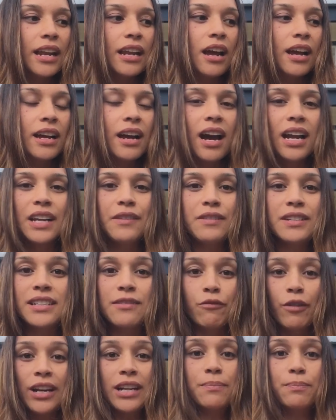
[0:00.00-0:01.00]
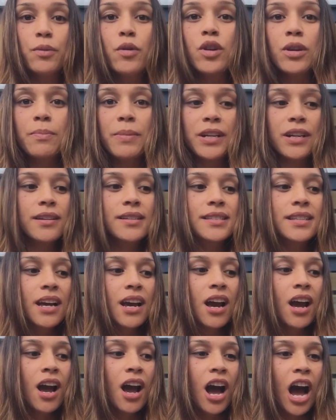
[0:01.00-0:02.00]
And I can't even read a book because
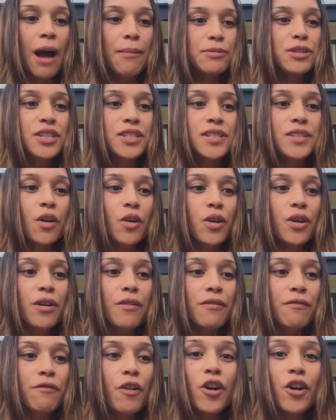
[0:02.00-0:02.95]
I'm just so